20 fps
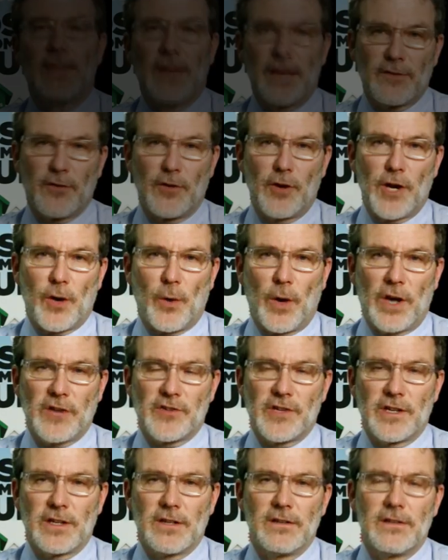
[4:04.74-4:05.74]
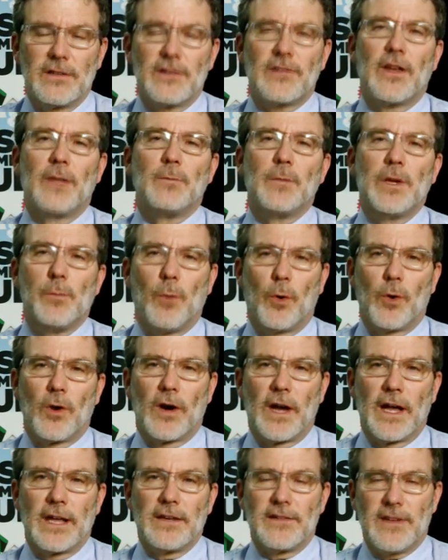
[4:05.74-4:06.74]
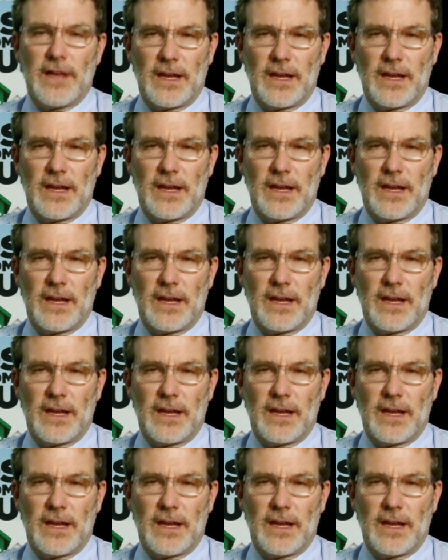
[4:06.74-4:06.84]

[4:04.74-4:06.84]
Thanks for your question. Send me more at